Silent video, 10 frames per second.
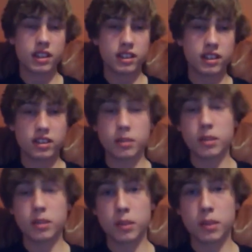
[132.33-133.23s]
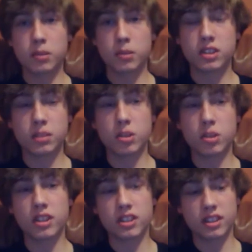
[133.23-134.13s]
just to make my paper seem more
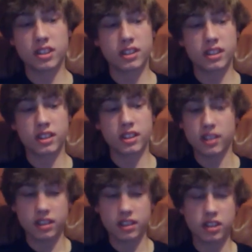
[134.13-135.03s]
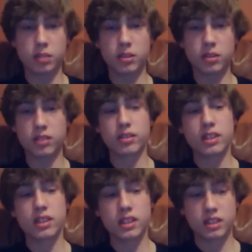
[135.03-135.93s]
interesting and descriptive
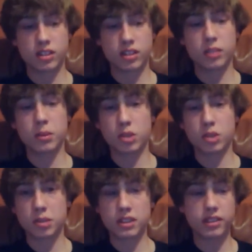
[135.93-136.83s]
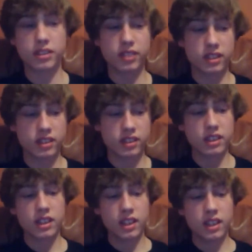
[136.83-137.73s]
so it can be more specific.
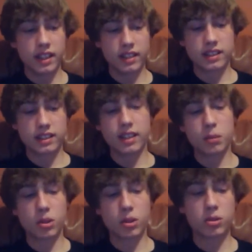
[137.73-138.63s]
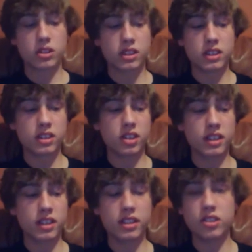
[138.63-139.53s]
And the second part was
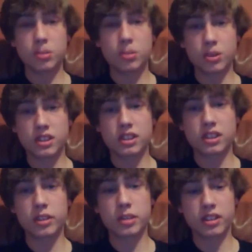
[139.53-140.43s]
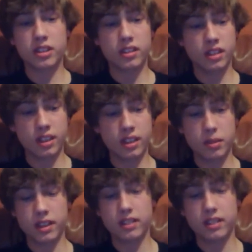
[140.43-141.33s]
trying to use more description in my